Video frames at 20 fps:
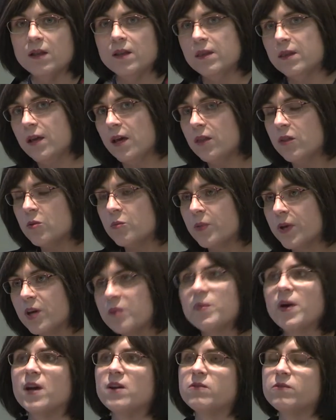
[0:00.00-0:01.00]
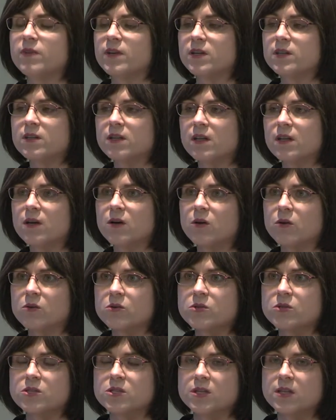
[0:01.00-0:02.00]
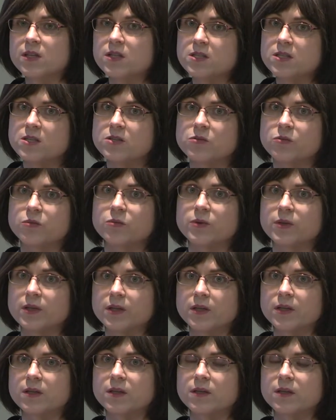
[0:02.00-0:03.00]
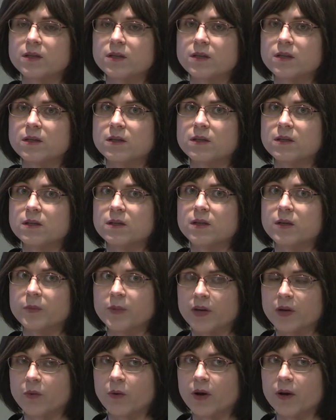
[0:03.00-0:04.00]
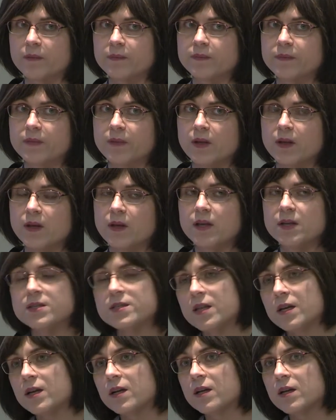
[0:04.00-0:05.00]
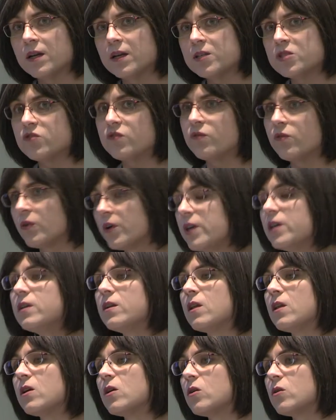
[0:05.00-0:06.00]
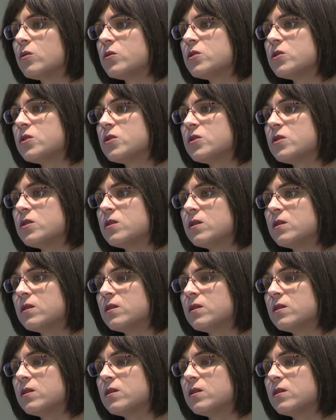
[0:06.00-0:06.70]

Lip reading: The other big benefit to the hosts, and this is really a big one, is that it's free to the hosts.